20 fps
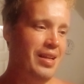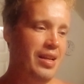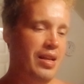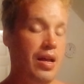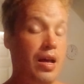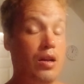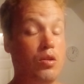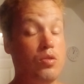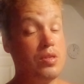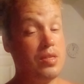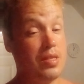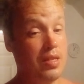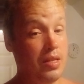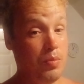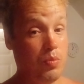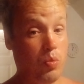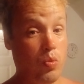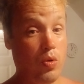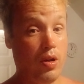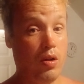don't sleep
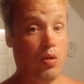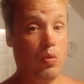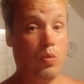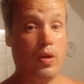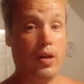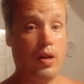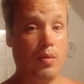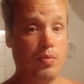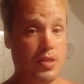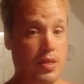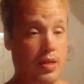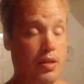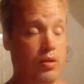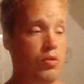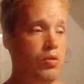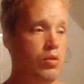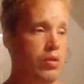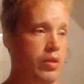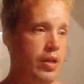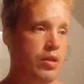well when I'm
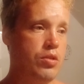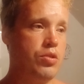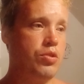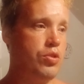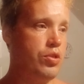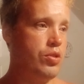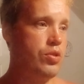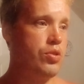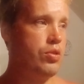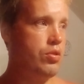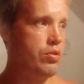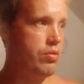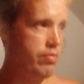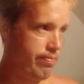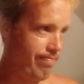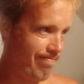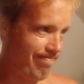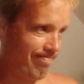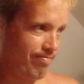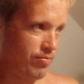single. That's just
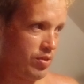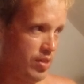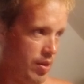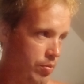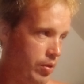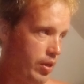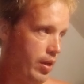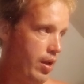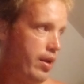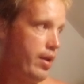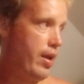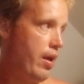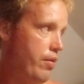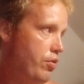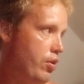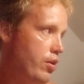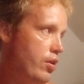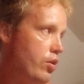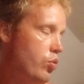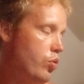something I have to
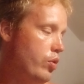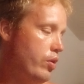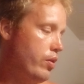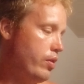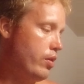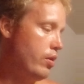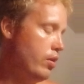deal with.